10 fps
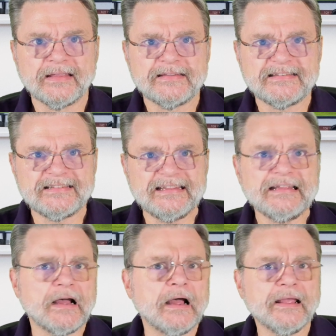
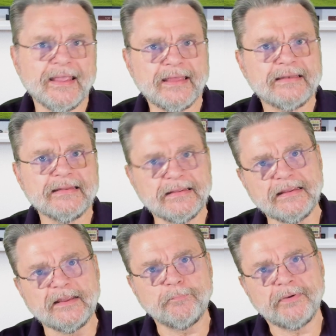C I N
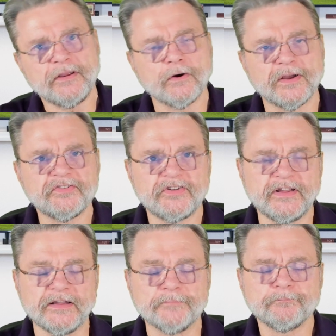E P O S
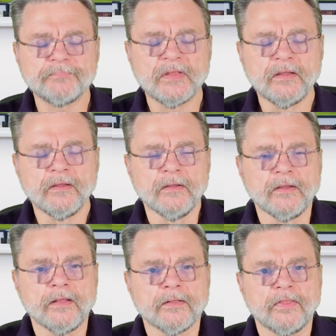T.
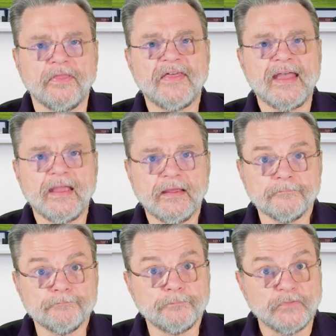
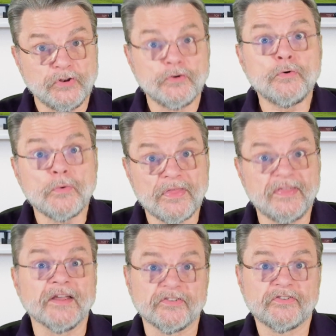They do
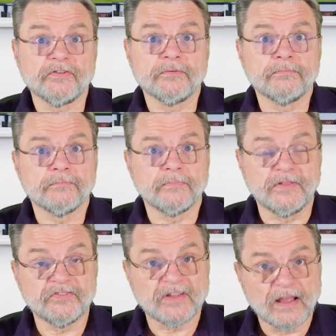this,
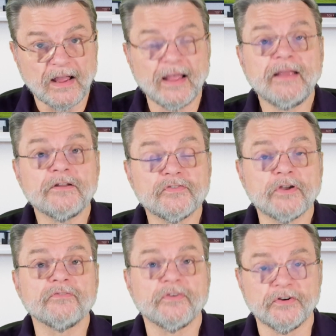this kind of
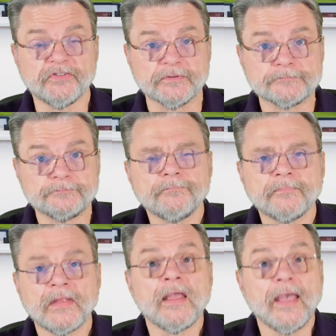conversion.
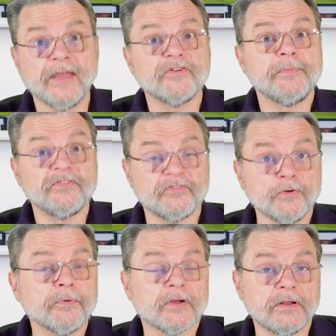And to be
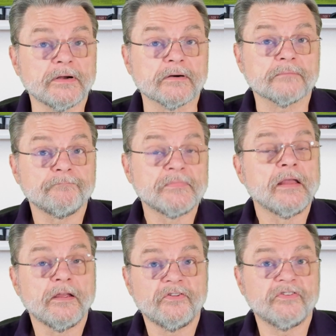super clear,
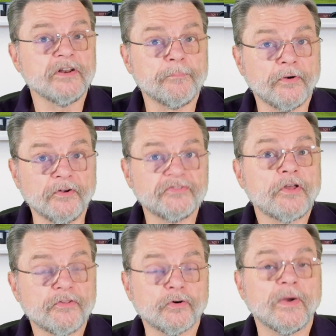Cinepost
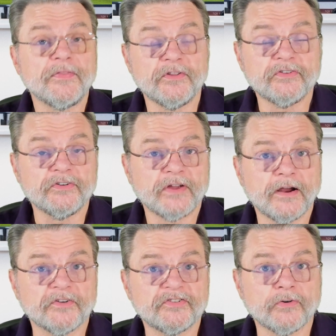throughout this
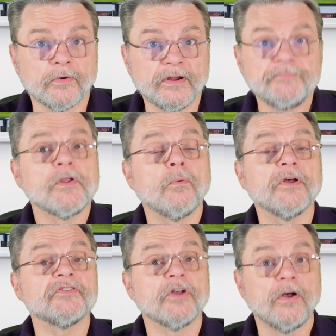entire story
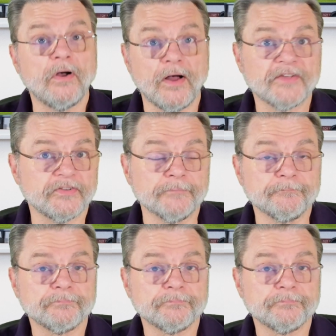was awesome.